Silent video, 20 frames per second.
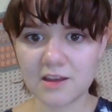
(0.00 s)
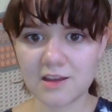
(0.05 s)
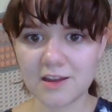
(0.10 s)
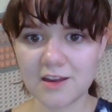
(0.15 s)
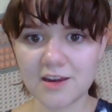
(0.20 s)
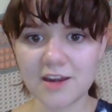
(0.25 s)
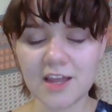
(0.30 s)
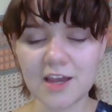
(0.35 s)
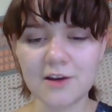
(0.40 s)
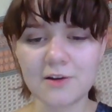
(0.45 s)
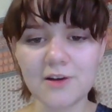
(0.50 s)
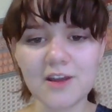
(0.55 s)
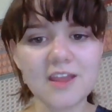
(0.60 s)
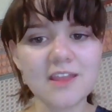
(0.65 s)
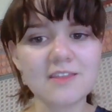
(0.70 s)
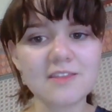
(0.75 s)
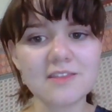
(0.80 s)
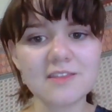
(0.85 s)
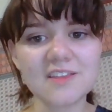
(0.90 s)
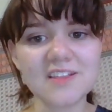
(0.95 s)
Now,
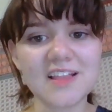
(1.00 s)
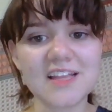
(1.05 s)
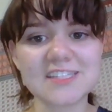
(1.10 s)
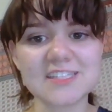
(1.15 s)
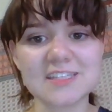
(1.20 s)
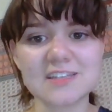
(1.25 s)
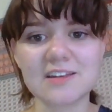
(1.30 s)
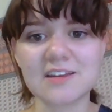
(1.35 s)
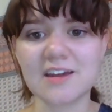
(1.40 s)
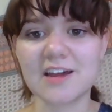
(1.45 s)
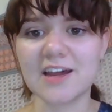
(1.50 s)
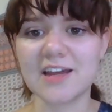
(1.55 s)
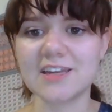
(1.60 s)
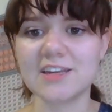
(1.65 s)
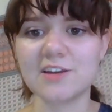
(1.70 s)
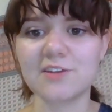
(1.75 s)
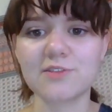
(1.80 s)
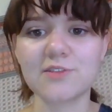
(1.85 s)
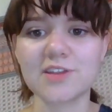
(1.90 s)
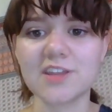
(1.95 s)
in the lesson, I
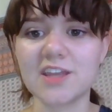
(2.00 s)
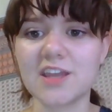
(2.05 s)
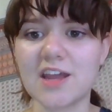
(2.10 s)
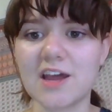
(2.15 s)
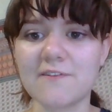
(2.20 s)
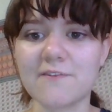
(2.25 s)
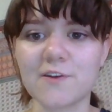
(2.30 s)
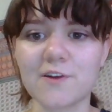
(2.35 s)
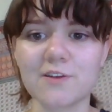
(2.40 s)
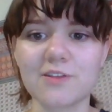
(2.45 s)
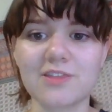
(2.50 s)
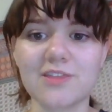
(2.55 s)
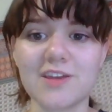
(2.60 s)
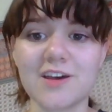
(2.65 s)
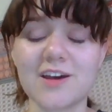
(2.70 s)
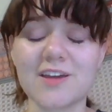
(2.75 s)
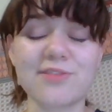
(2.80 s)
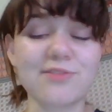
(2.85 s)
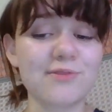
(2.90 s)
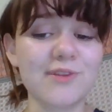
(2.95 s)
didn't really cover
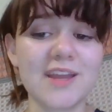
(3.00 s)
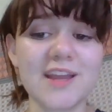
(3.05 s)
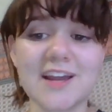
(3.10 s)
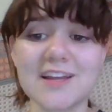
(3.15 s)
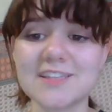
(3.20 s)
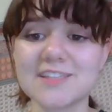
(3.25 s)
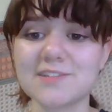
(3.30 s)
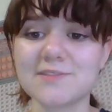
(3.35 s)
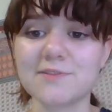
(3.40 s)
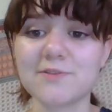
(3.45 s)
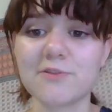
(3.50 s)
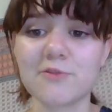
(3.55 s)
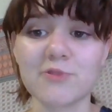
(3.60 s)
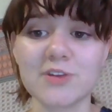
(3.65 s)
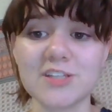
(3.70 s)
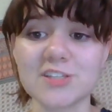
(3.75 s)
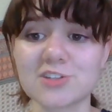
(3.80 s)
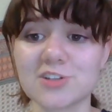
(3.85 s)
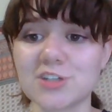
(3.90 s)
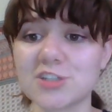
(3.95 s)
the 3 kinds of
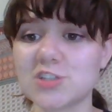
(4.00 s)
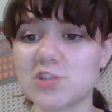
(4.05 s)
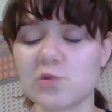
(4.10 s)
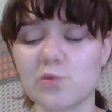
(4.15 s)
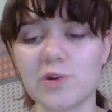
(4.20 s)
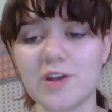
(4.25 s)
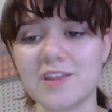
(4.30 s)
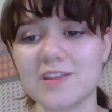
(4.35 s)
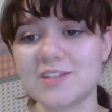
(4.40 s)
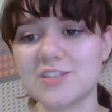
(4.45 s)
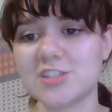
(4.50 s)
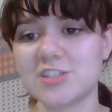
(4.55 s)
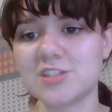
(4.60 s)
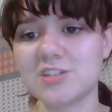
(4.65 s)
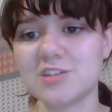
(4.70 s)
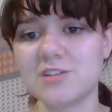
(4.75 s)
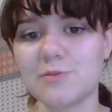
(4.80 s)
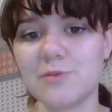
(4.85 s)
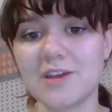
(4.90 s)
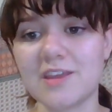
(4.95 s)
research, with
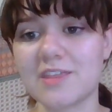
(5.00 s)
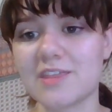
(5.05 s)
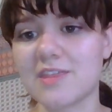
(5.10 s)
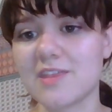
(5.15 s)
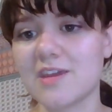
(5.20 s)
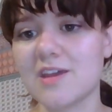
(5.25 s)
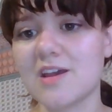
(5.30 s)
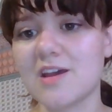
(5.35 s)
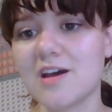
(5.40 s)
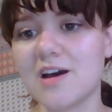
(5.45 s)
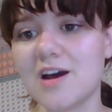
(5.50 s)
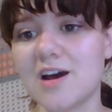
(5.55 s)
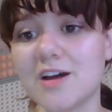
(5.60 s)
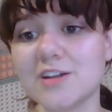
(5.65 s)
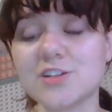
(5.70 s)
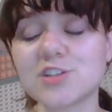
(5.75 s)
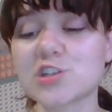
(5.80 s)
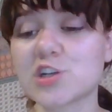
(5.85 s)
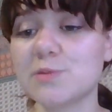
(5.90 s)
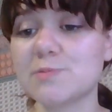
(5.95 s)

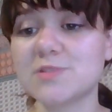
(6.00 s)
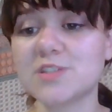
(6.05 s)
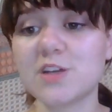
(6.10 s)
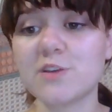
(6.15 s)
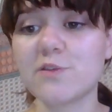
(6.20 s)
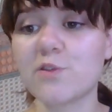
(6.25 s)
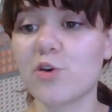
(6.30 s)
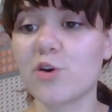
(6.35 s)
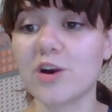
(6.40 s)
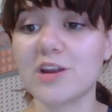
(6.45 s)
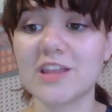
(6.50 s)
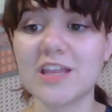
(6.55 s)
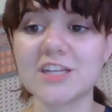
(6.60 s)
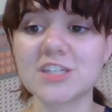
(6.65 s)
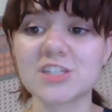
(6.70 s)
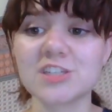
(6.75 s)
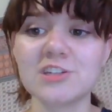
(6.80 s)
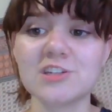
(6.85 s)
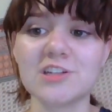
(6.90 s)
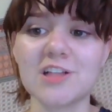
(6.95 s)
descriptive,
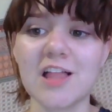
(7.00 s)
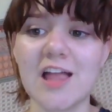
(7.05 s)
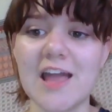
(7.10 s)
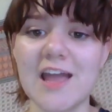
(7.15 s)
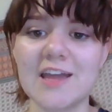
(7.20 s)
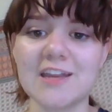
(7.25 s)
correlational, and